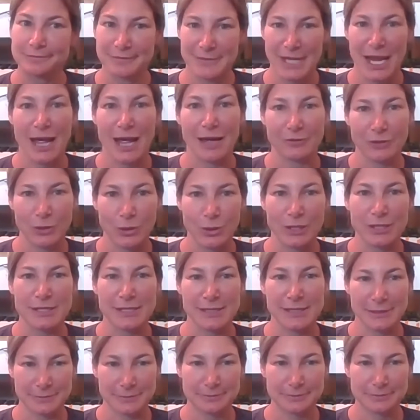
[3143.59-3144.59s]
yeah, of
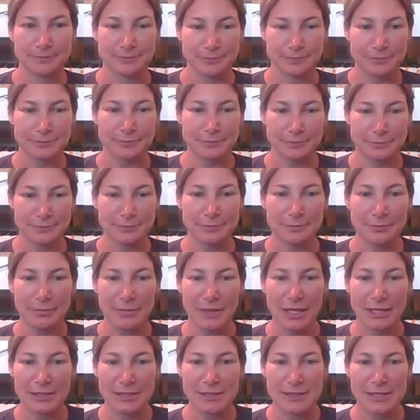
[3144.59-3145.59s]
course.
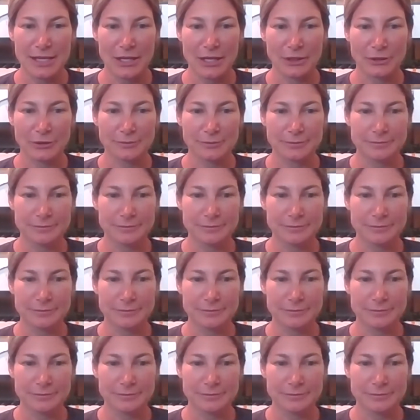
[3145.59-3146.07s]
So,